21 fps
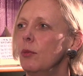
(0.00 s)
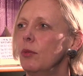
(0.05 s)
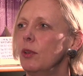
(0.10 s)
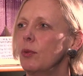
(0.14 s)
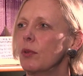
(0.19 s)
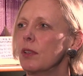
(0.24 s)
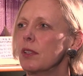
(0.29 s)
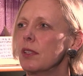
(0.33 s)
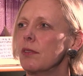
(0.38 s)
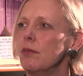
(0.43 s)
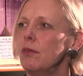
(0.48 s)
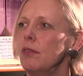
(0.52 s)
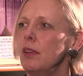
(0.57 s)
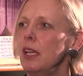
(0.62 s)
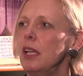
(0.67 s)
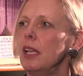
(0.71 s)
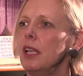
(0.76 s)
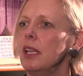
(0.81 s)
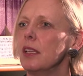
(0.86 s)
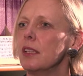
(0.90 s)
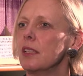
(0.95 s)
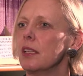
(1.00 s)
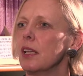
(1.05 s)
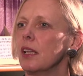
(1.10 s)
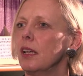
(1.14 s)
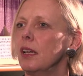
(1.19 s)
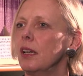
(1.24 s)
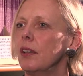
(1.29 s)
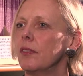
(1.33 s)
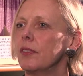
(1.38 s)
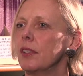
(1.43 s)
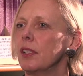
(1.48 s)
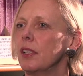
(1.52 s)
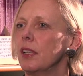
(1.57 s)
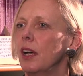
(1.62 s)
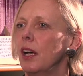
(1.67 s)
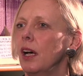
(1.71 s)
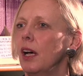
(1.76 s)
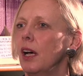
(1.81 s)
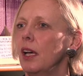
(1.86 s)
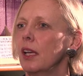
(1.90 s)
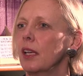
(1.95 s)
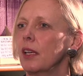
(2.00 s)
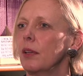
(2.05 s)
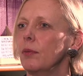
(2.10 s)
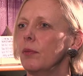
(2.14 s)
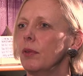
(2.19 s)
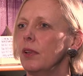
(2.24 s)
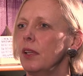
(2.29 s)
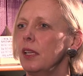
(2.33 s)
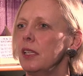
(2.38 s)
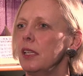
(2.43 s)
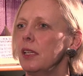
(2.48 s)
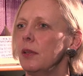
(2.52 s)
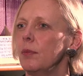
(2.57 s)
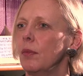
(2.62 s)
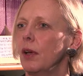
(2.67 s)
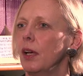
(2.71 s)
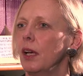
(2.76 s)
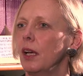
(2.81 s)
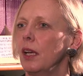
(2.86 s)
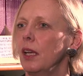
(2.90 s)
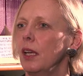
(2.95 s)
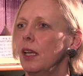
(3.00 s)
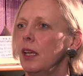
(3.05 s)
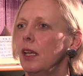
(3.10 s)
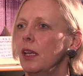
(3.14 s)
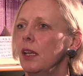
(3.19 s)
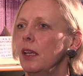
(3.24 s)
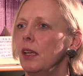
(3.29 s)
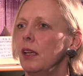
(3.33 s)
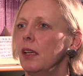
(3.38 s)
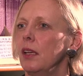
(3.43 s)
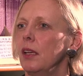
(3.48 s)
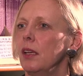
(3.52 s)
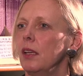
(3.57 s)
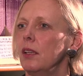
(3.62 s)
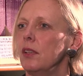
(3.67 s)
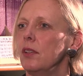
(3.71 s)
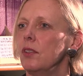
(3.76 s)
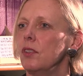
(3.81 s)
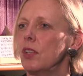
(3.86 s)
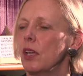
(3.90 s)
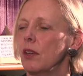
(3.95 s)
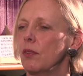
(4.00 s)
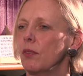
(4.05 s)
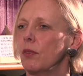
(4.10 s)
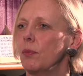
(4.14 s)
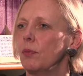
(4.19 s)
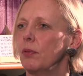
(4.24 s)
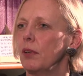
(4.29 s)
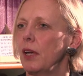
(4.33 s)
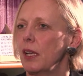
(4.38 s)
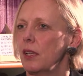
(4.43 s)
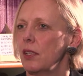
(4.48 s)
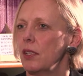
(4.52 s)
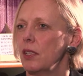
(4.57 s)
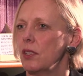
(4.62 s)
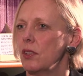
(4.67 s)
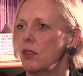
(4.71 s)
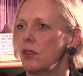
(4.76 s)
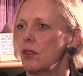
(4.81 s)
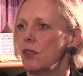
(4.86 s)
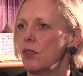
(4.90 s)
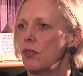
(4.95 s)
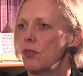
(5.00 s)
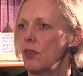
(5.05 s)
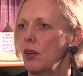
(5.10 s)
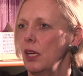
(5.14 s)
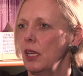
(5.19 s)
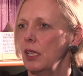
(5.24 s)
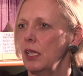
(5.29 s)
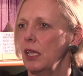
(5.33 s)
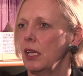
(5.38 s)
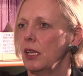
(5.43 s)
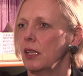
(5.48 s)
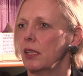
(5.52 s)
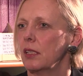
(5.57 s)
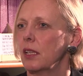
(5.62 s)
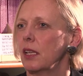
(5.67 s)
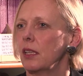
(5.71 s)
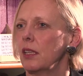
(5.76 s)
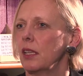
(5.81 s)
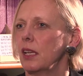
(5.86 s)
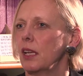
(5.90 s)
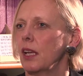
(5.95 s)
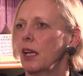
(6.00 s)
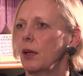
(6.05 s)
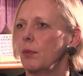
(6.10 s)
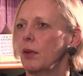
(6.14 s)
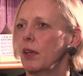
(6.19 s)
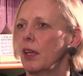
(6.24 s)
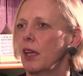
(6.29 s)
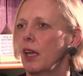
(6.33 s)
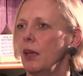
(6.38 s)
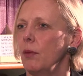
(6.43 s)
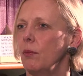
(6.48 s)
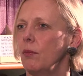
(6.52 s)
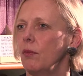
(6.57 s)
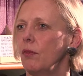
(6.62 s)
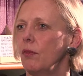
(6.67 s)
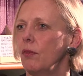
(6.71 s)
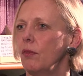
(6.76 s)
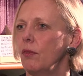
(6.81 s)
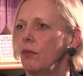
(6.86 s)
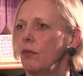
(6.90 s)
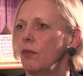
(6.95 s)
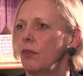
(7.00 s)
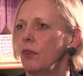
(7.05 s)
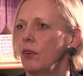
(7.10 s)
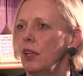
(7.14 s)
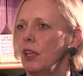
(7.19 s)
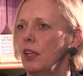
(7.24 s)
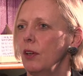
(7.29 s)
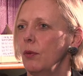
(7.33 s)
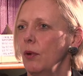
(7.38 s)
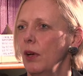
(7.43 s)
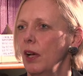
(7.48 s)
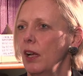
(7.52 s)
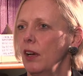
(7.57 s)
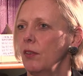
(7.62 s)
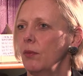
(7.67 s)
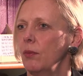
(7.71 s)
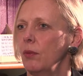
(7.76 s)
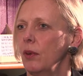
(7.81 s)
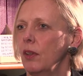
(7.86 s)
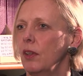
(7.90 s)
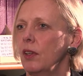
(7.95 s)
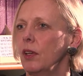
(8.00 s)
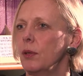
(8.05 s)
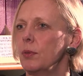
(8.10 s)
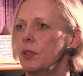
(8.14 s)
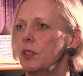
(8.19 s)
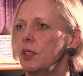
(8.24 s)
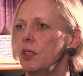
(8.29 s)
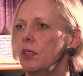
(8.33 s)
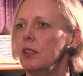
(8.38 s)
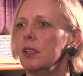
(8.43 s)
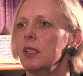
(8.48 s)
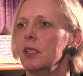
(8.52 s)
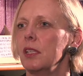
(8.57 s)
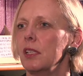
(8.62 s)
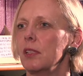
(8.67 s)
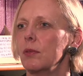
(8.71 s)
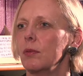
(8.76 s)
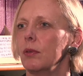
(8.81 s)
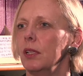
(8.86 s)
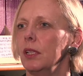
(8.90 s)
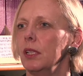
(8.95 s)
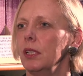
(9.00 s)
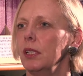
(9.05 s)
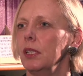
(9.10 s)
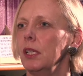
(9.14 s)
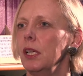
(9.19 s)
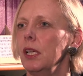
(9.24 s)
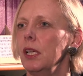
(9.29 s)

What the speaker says: It wasn't really until after I completed my general practice training that I think I became fully aware of what the opportunities were.